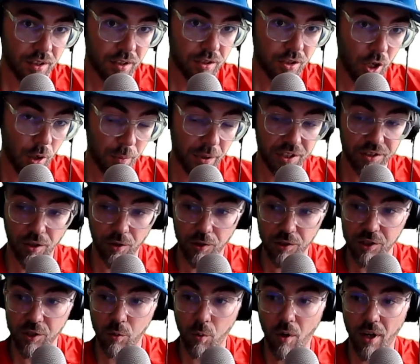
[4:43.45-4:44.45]
Tom
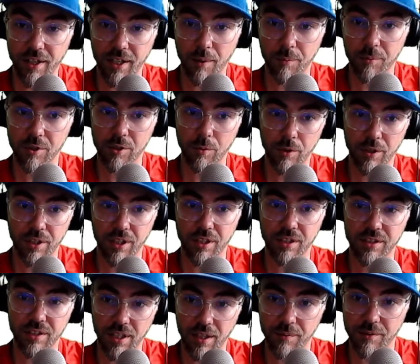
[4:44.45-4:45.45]
McDonald's quite up to it. He
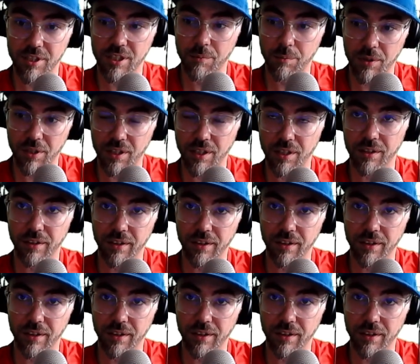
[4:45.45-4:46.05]
seems to be